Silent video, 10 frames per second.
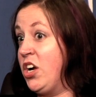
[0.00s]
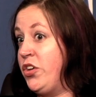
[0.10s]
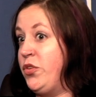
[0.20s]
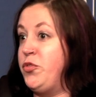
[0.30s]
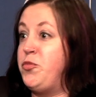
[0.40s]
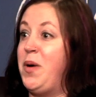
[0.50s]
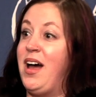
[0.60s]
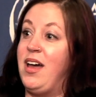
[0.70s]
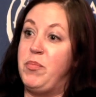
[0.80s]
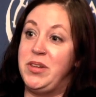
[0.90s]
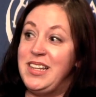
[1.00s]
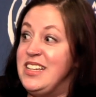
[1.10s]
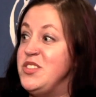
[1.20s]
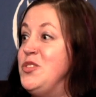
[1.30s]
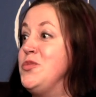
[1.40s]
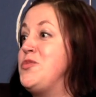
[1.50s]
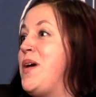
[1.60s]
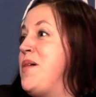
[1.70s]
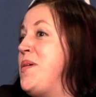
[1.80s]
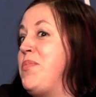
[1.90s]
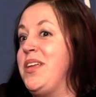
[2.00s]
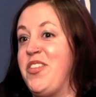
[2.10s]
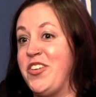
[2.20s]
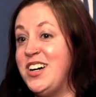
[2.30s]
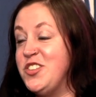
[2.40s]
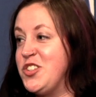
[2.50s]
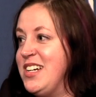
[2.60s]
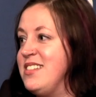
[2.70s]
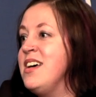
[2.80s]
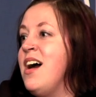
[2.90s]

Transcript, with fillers: used by police, used by people in other countries,